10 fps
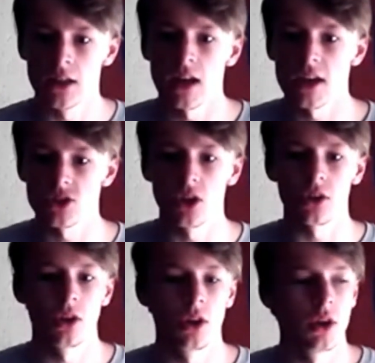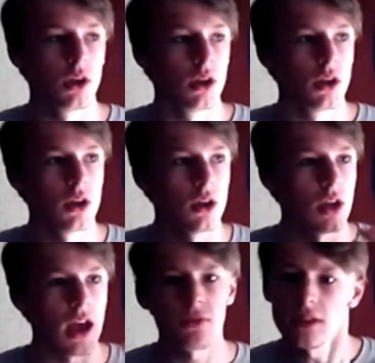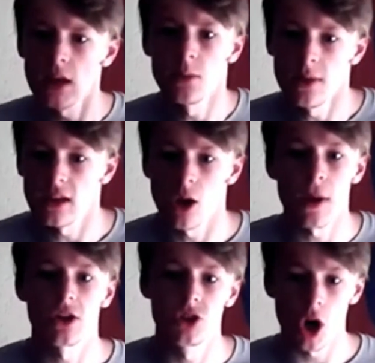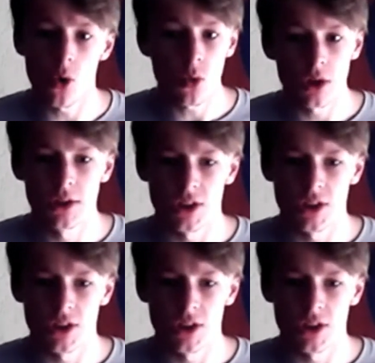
is that every time you make a cup of joe,